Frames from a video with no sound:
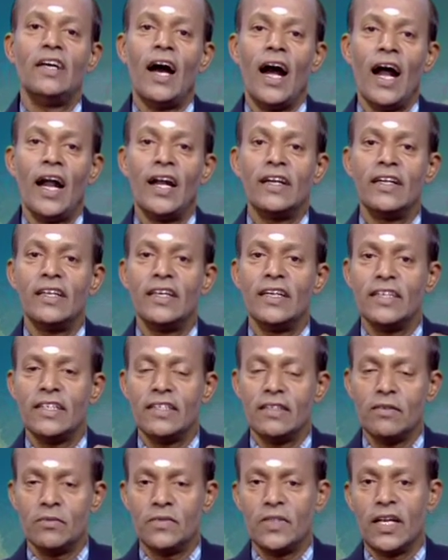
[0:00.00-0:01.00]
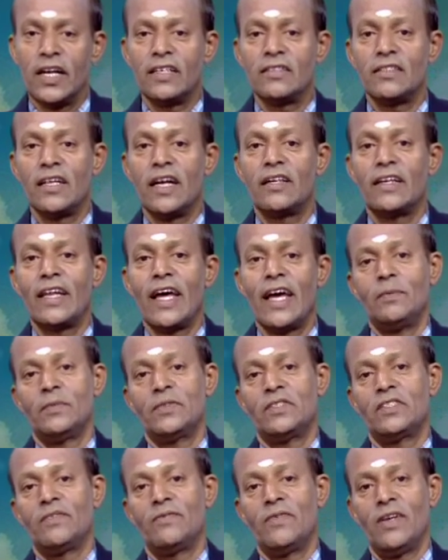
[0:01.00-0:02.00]
and that is at
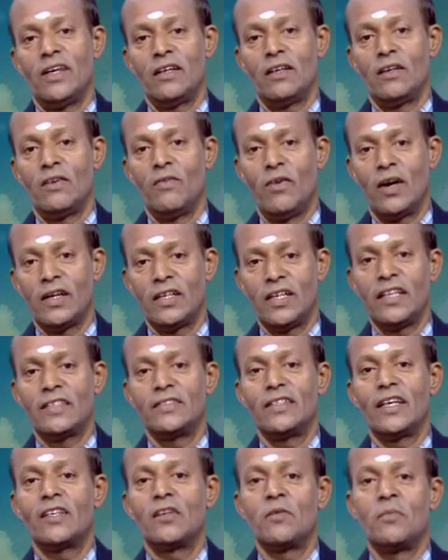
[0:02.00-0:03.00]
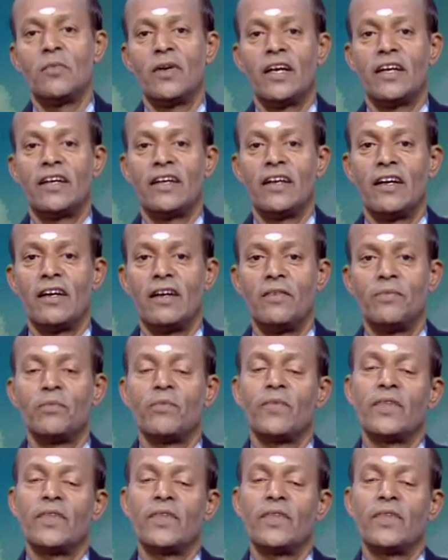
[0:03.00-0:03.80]
times when water is accumulated,